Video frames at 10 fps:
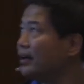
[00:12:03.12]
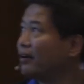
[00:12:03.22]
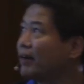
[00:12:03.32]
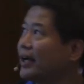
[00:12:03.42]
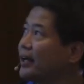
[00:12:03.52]

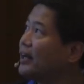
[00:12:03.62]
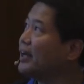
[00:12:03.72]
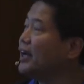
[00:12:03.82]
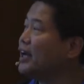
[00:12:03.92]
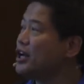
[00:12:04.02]
All right.
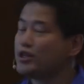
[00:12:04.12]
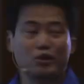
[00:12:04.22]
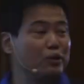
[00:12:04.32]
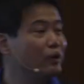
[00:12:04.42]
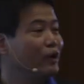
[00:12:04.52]

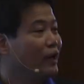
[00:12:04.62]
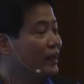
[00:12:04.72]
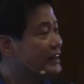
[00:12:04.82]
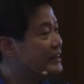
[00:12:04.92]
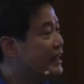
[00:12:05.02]
So
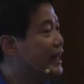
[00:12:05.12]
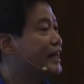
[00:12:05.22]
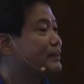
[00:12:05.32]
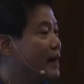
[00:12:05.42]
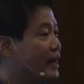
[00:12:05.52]
this is the
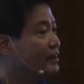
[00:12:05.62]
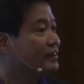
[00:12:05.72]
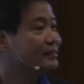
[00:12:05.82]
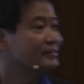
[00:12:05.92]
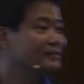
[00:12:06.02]
last part,
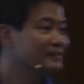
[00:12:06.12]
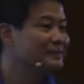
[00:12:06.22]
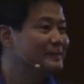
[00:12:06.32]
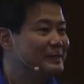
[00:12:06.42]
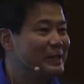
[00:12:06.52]

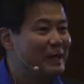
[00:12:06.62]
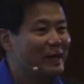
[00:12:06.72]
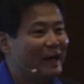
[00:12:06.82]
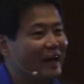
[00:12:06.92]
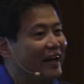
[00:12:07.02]

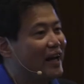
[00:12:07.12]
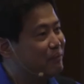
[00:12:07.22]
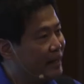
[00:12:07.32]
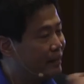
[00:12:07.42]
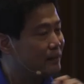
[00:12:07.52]
and
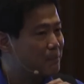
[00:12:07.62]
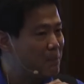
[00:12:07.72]
I'm done.